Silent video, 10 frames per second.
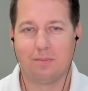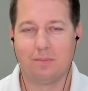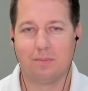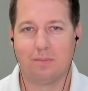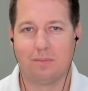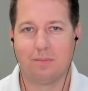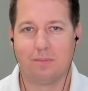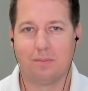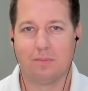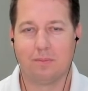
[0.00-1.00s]

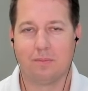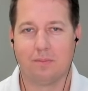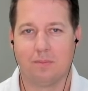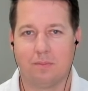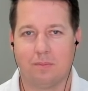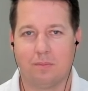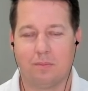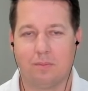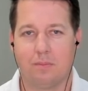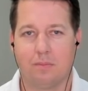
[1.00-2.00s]

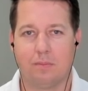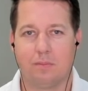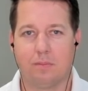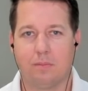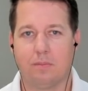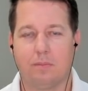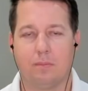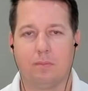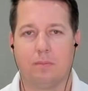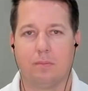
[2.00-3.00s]

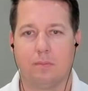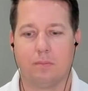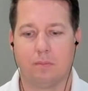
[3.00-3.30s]
No words are spoken by the person on screen.